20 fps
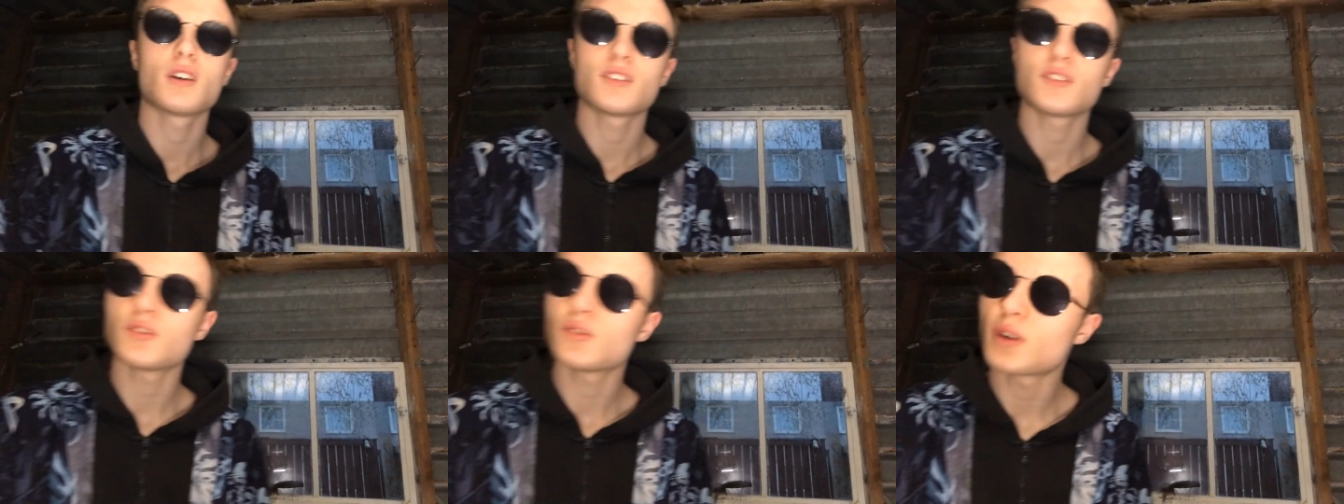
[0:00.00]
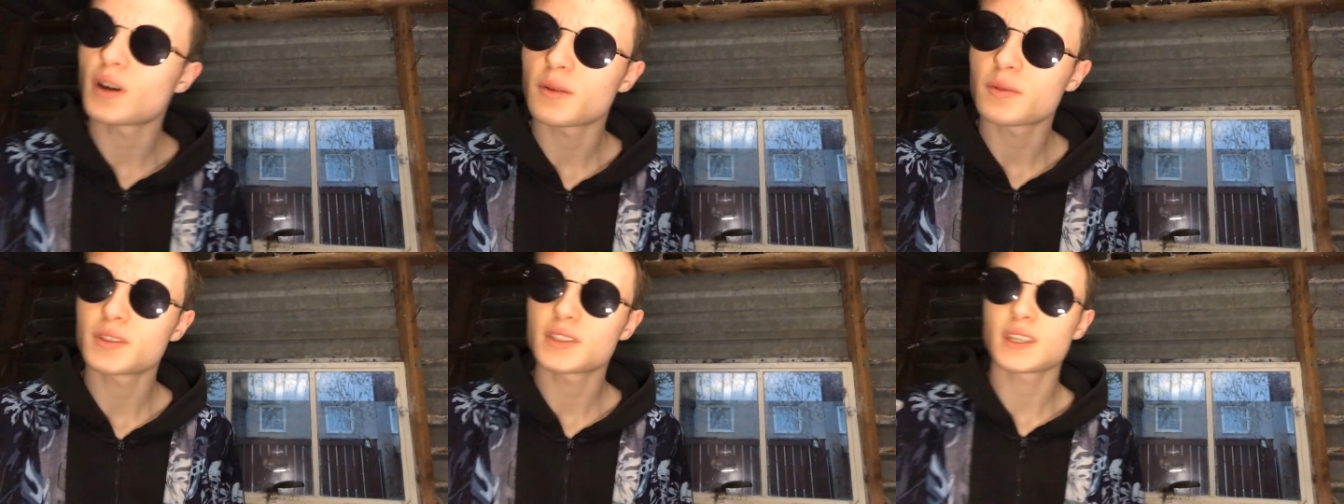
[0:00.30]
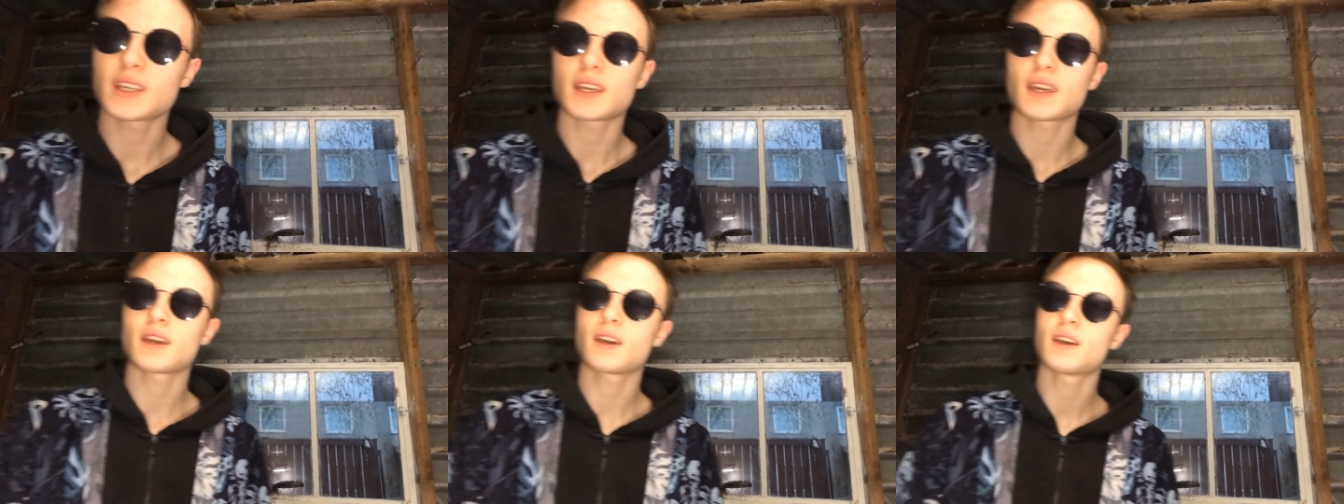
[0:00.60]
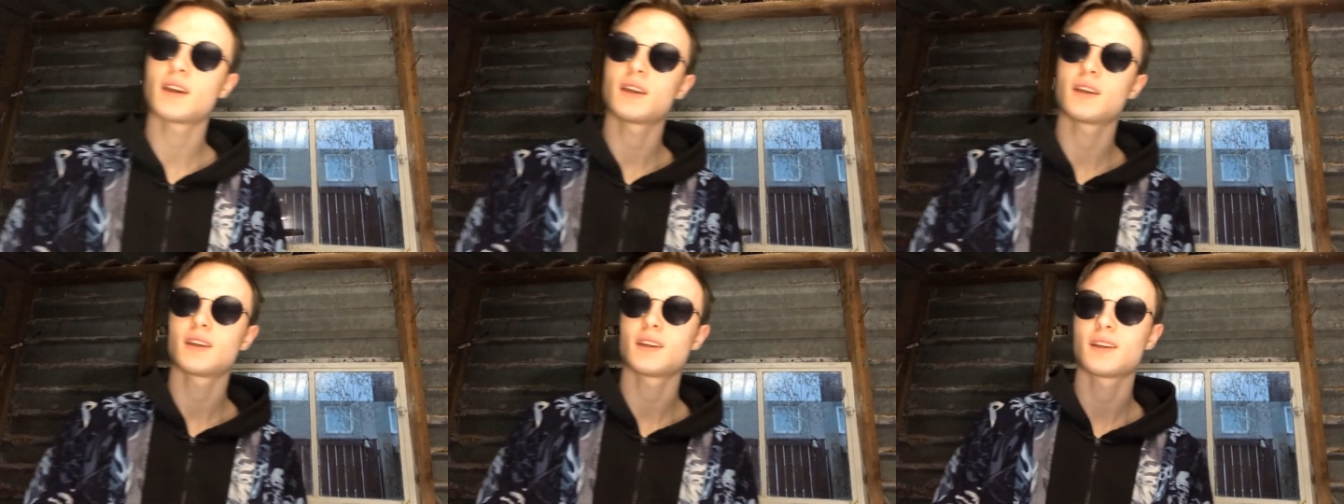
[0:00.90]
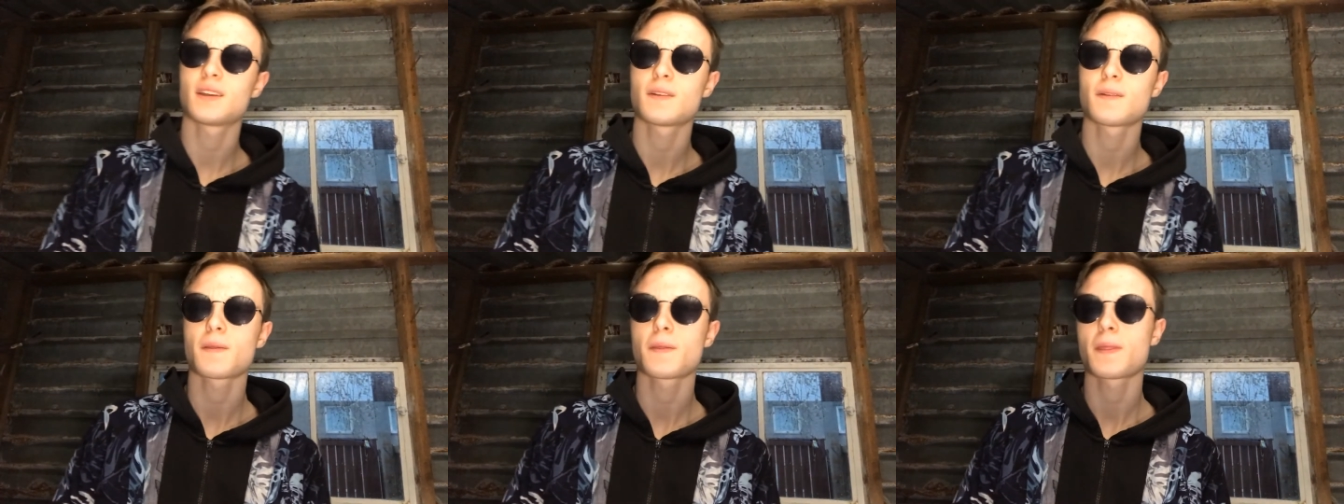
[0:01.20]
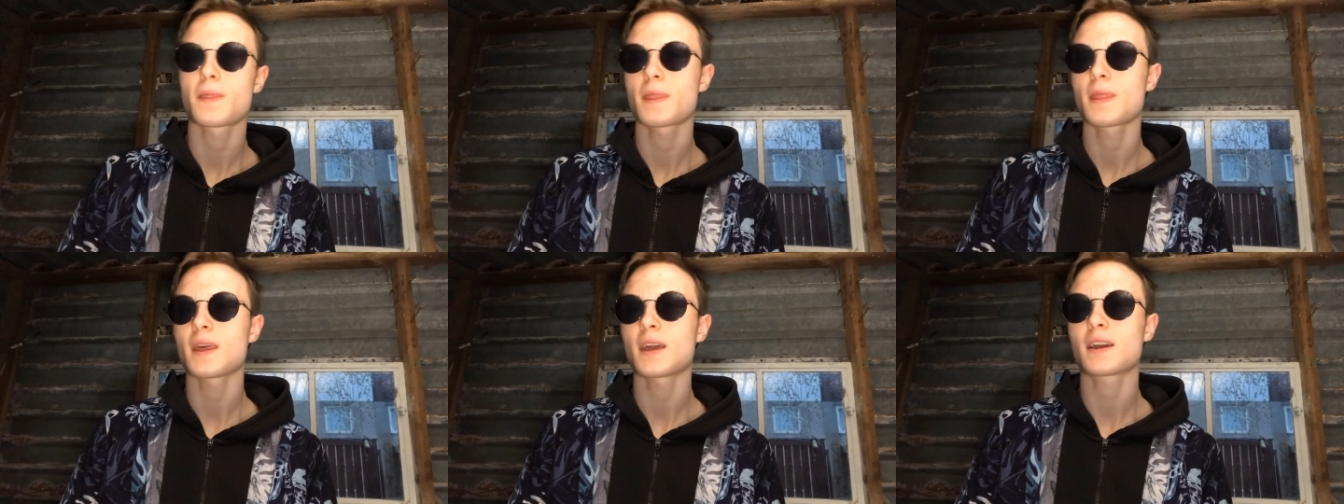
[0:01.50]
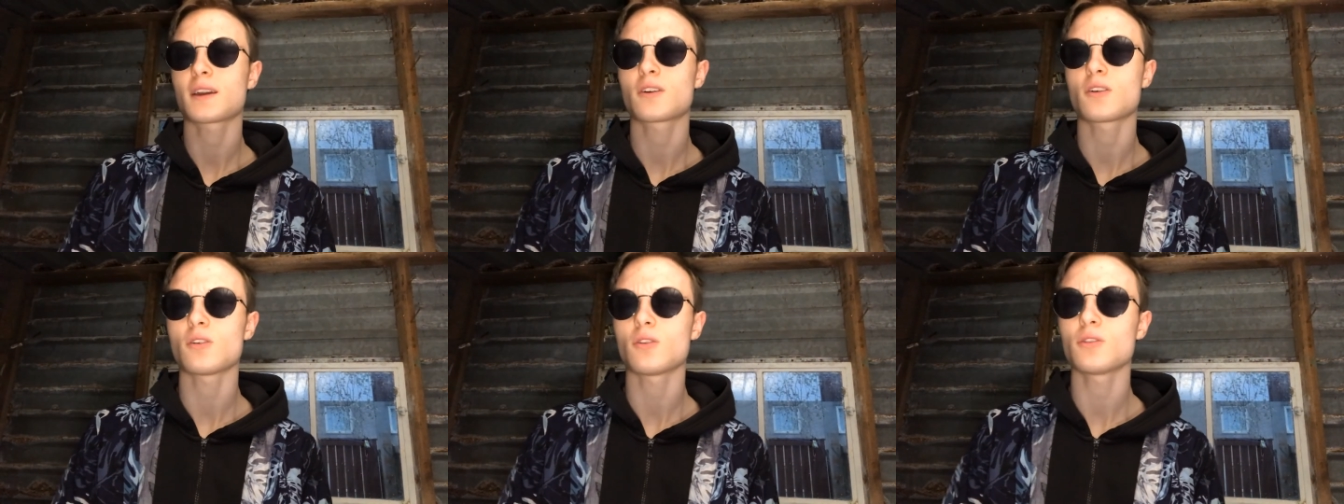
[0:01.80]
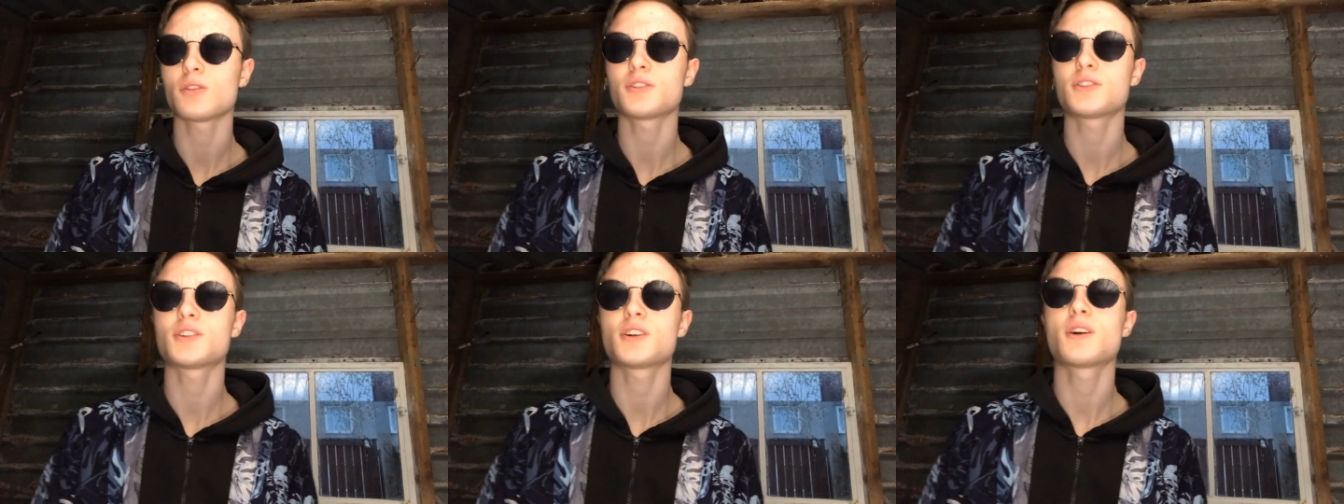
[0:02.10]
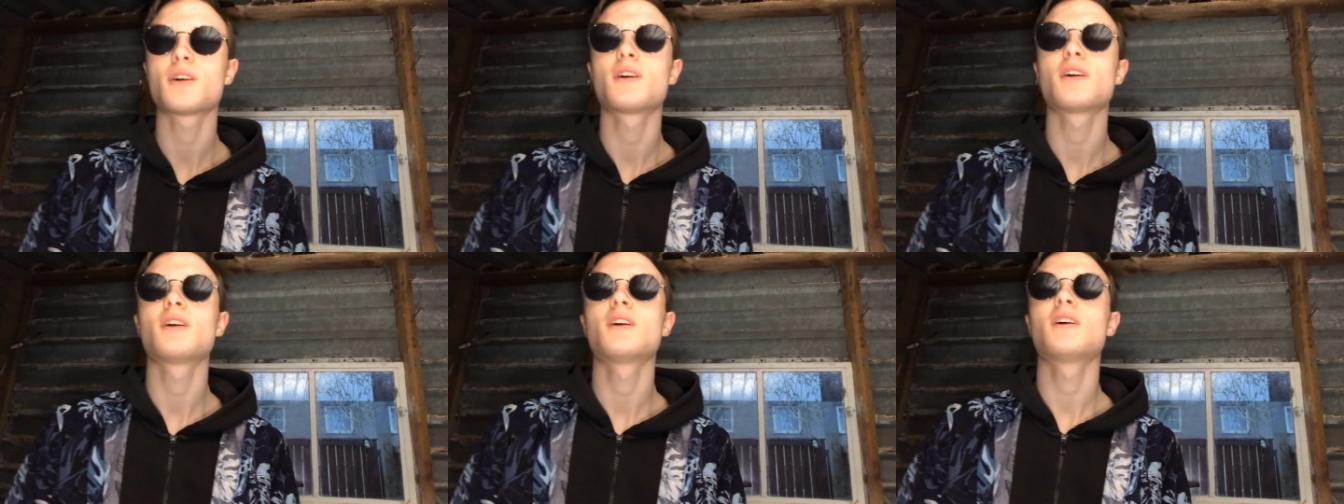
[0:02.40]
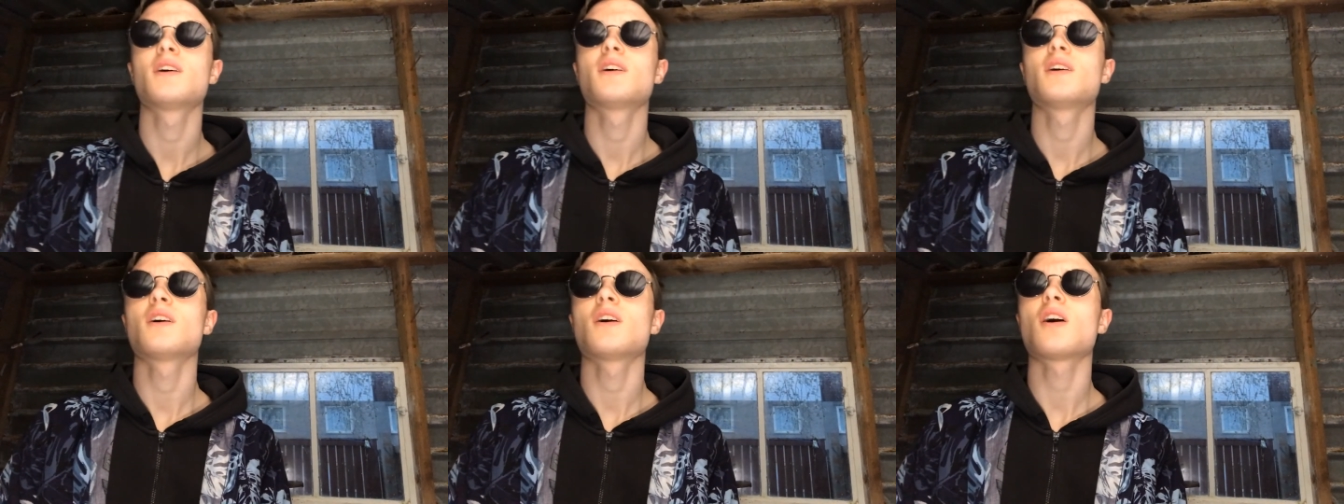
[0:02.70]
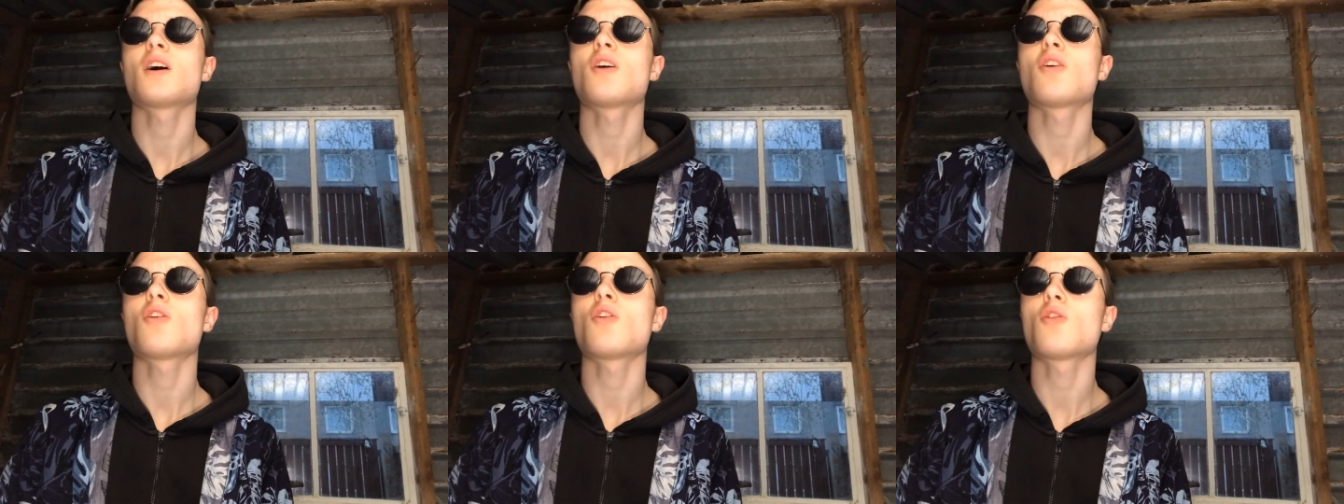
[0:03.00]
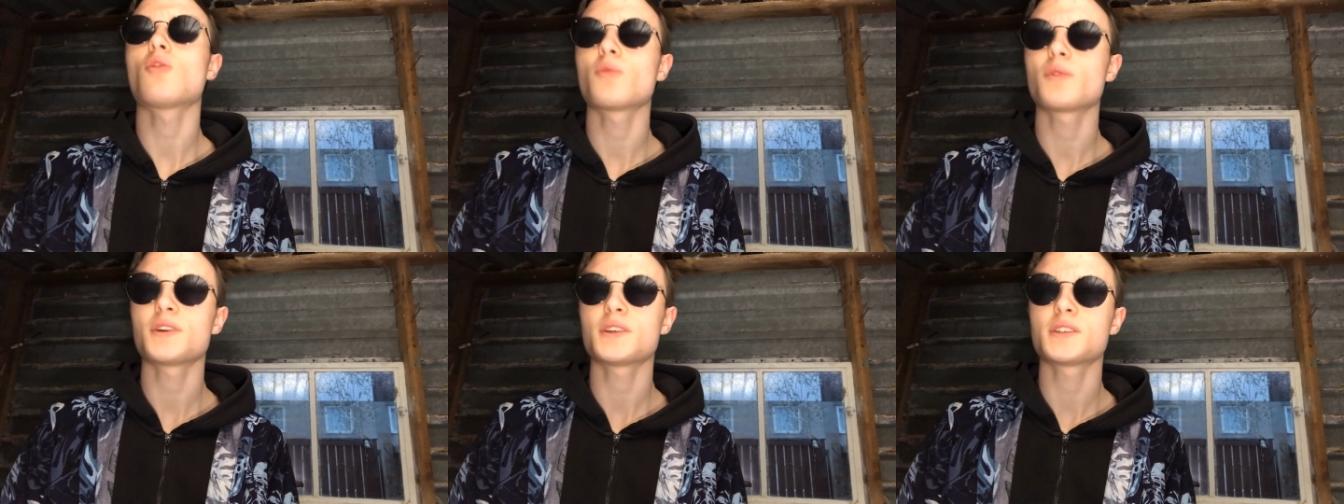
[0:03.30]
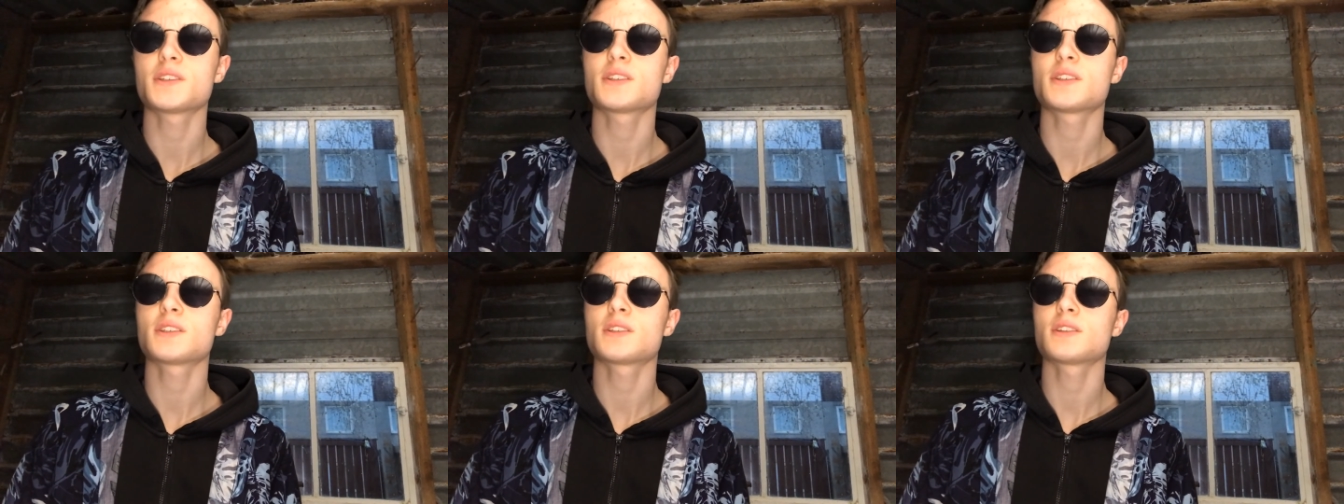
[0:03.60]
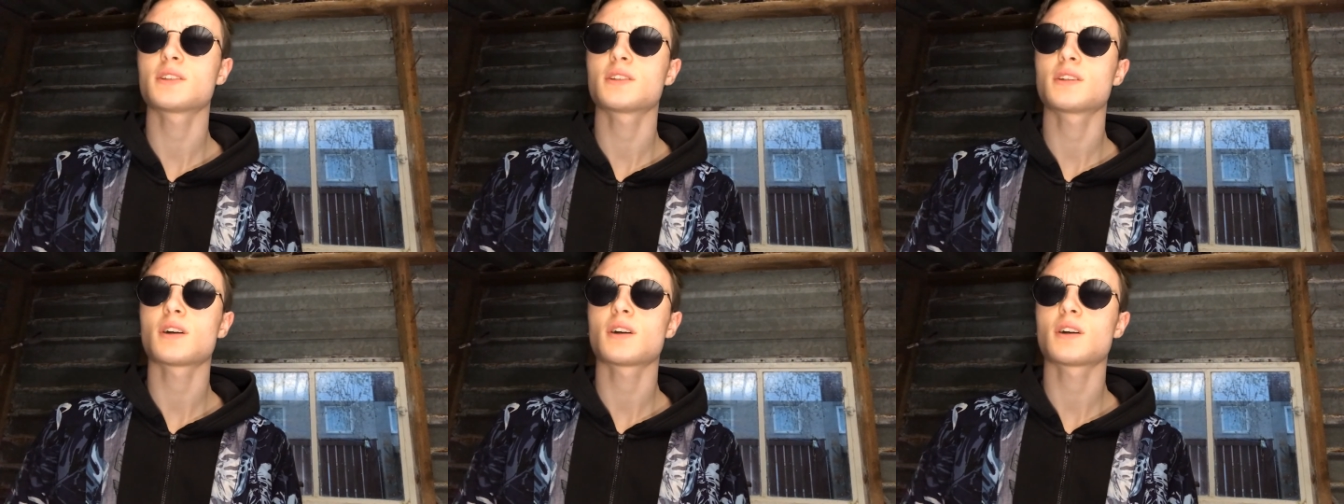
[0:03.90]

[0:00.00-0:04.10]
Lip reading: You know, I was like, in college, always